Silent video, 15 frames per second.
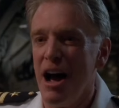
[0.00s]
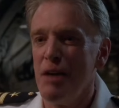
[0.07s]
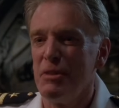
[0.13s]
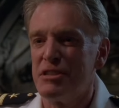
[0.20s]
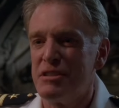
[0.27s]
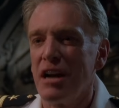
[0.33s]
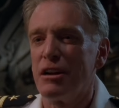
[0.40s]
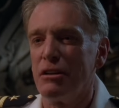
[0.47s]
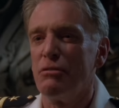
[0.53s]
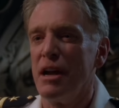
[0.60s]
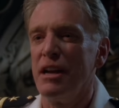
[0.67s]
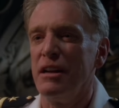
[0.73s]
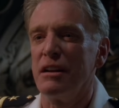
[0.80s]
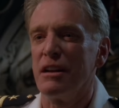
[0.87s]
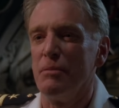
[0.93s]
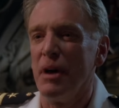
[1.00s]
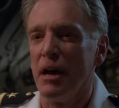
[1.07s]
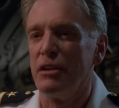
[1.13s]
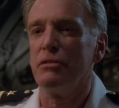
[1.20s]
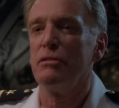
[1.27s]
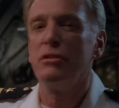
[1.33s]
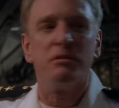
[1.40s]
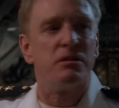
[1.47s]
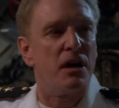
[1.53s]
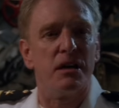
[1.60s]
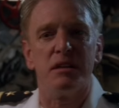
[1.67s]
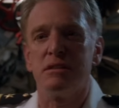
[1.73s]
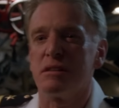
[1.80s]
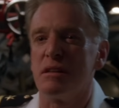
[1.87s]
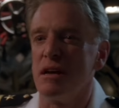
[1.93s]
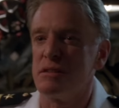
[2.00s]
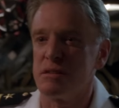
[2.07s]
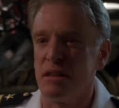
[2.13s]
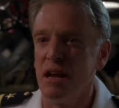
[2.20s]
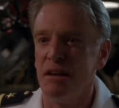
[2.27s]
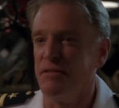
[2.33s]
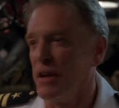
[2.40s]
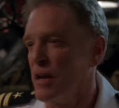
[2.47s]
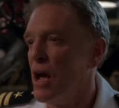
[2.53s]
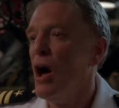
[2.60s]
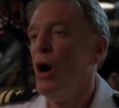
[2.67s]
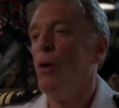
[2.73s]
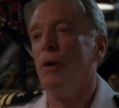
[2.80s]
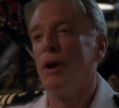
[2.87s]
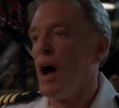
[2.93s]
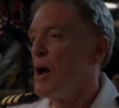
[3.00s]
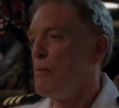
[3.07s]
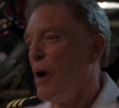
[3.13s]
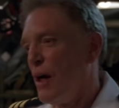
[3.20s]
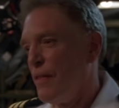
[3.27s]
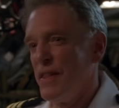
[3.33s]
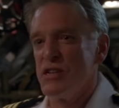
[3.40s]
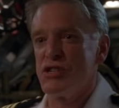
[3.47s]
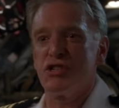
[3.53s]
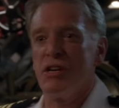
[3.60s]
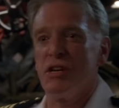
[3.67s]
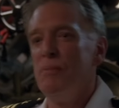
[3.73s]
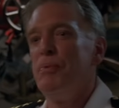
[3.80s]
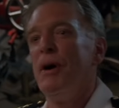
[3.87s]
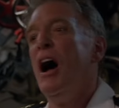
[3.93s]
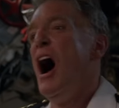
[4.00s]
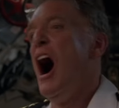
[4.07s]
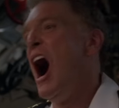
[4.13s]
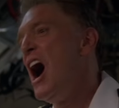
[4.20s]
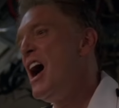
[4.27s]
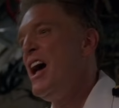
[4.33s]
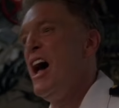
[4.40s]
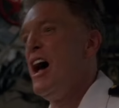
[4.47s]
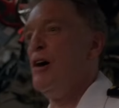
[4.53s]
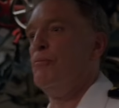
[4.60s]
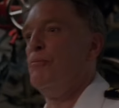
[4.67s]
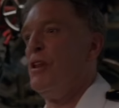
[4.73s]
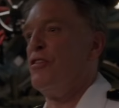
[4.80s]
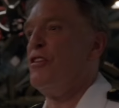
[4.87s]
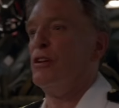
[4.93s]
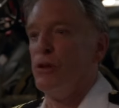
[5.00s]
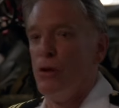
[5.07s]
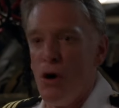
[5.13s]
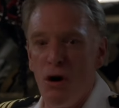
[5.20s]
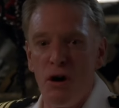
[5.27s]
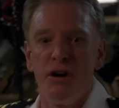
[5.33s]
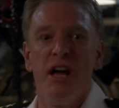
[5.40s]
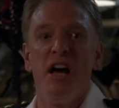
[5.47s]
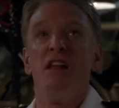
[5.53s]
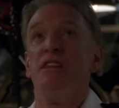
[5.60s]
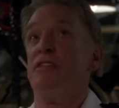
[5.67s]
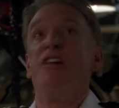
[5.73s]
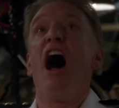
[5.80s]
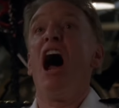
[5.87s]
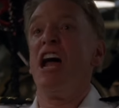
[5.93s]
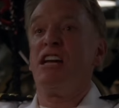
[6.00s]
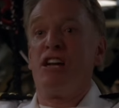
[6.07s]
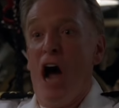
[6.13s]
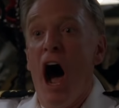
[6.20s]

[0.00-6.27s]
I'm a decorated commander in the United States Navy. When I'm on this ship, I am the Lord thy